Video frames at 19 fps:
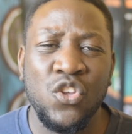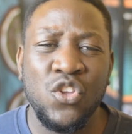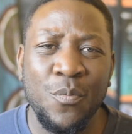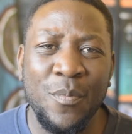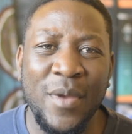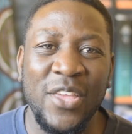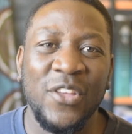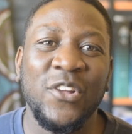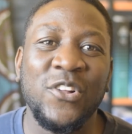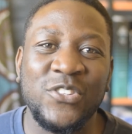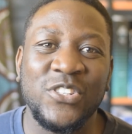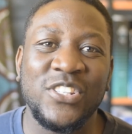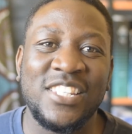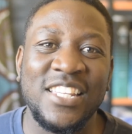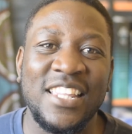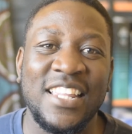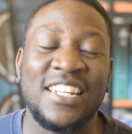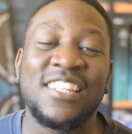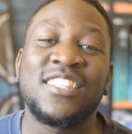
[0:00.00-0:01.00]
You may also
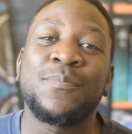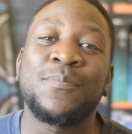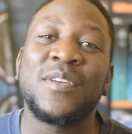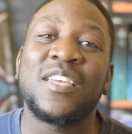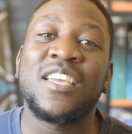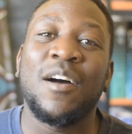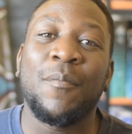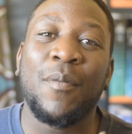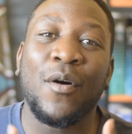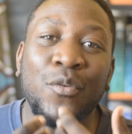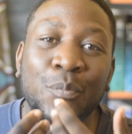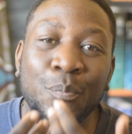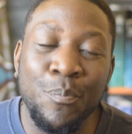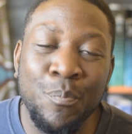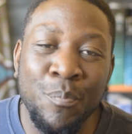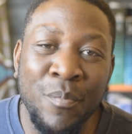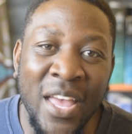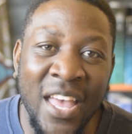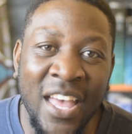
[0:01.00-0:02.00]
see that it's speaking about
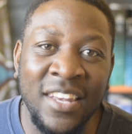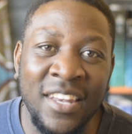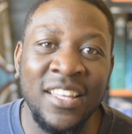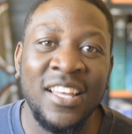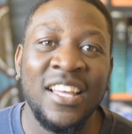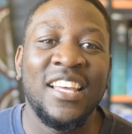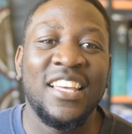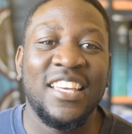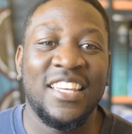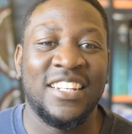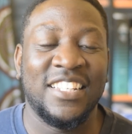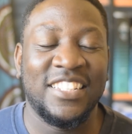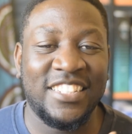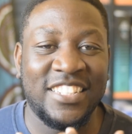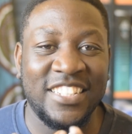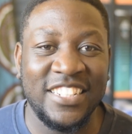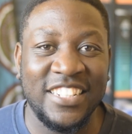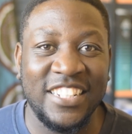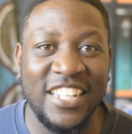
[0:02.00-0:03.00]
man in a
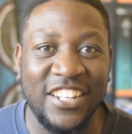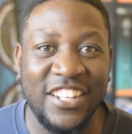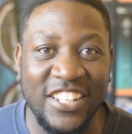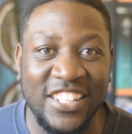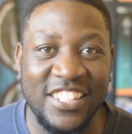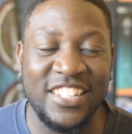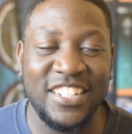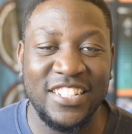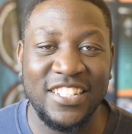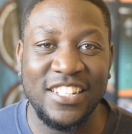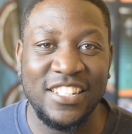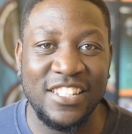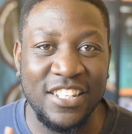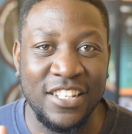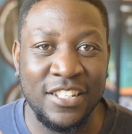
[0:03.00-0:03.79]
generic sense.